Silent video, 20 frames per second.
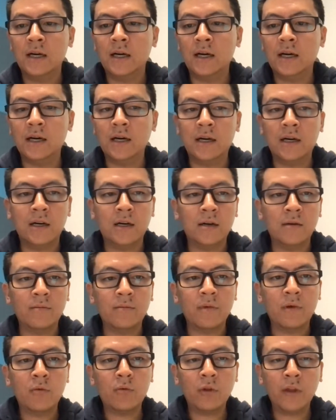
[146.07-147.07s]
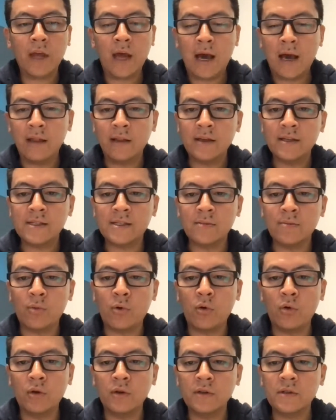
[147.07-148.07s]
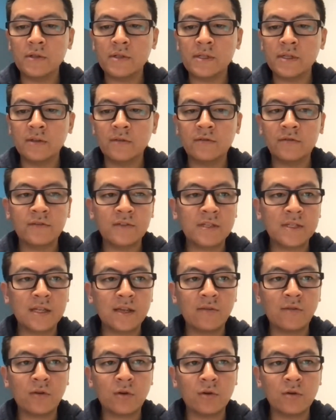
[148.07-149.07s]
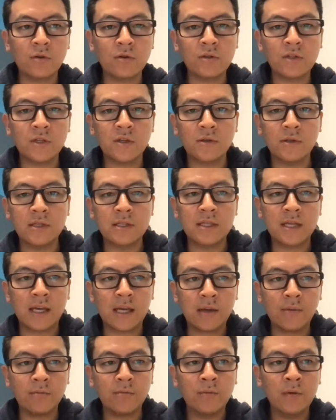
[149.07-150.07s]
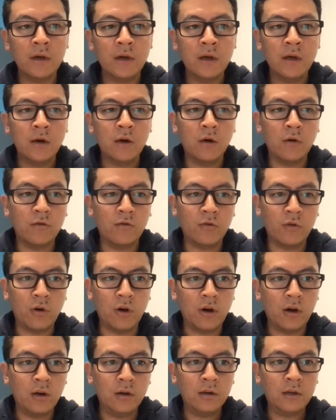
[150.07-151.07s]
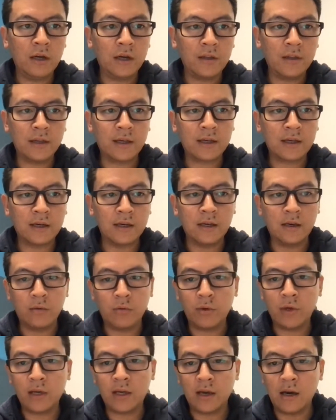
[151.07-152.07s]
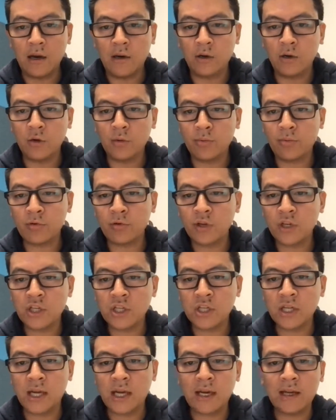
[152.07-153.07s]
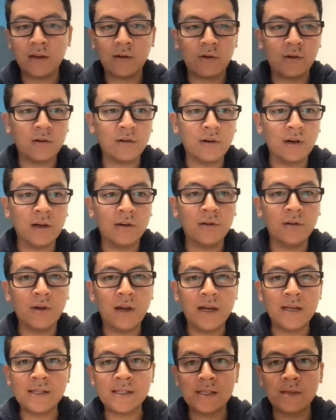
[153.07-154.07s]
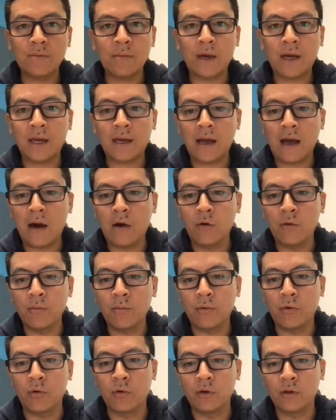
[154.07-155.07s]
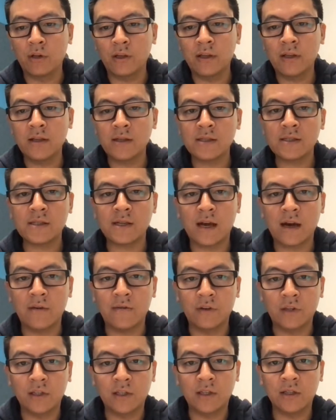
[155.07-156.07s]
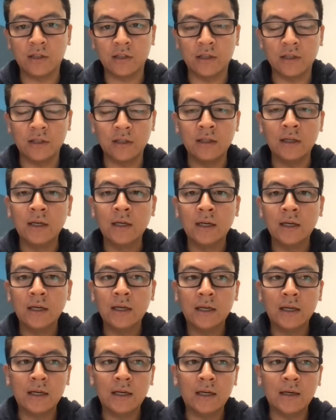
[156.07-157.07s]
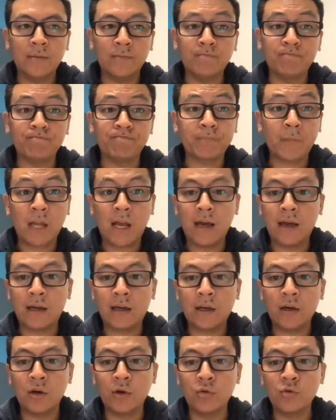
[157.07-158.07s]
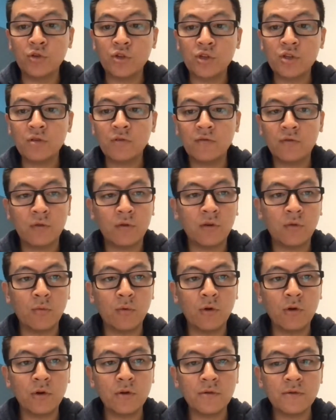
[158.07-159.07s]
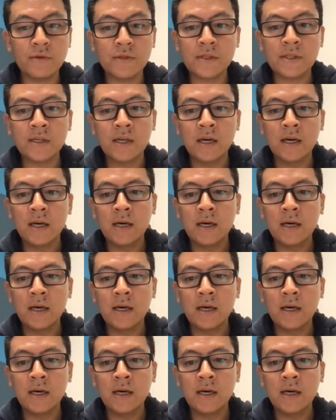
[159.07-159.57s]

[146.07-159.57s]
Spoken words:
It really highlights the importance of Steve Kerr to the team overall. I think we underappreciate or underestimate how important it is to have a good head coach for the Warriors.